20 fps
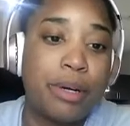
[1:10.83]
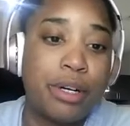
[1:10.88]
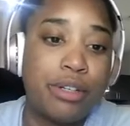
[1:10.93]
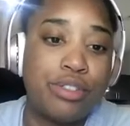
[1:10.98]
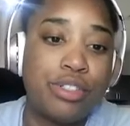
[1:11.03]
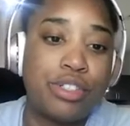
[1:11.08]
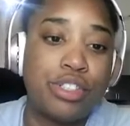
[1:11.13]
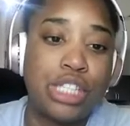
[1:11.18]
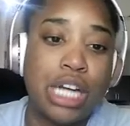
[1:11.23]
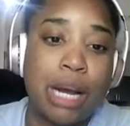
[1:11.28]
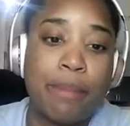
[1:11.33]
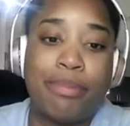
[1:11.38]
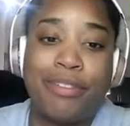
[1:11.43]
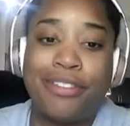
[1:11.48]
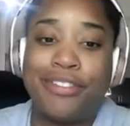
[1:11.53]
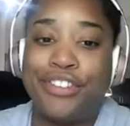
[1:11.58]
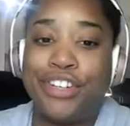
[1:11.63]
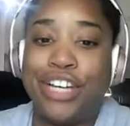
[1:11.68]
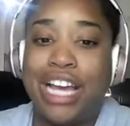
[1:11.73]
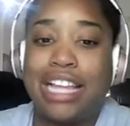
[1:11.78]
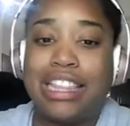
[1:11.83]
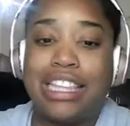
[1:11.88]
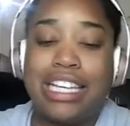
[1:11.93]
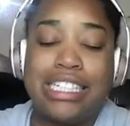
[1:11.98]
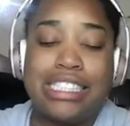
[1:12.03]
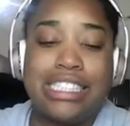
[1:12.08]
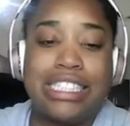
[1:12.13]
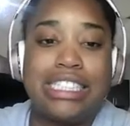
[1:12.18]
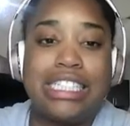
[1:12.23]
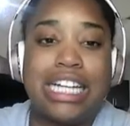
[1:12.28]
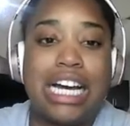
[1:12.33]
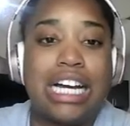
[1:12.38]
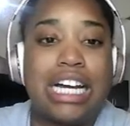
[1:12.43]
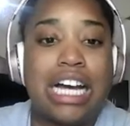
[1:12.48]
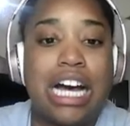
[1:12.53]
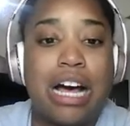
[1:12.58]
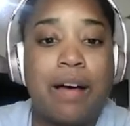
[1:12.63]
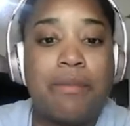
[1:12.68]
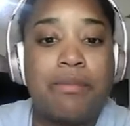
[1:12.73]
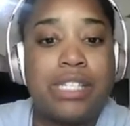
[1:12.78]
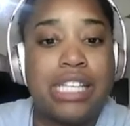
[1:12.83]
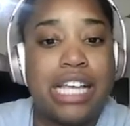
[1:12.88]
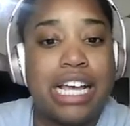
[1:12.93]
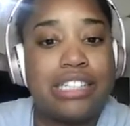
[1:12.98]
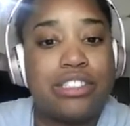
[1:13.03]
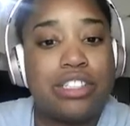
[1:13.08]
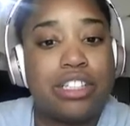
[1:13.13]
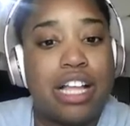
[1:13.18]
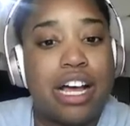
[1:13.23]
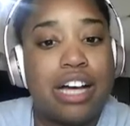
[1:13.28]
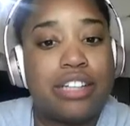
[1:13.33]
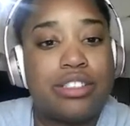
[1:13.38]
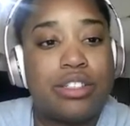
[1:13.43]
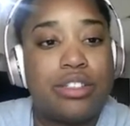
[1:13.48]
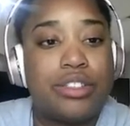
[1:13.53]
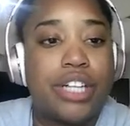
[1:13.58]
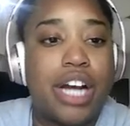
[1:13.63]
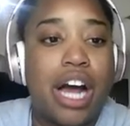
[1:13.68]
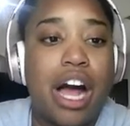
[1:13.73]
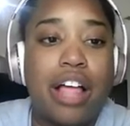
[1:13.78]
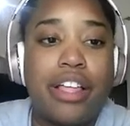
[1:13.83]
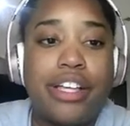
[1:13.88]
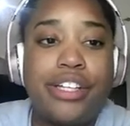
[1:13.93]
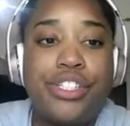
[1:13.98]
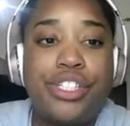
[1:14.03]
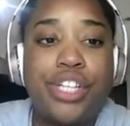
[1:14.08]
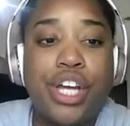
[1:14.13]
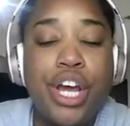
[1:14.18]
Post your job for free at linkedin.com/LockedOnCollege.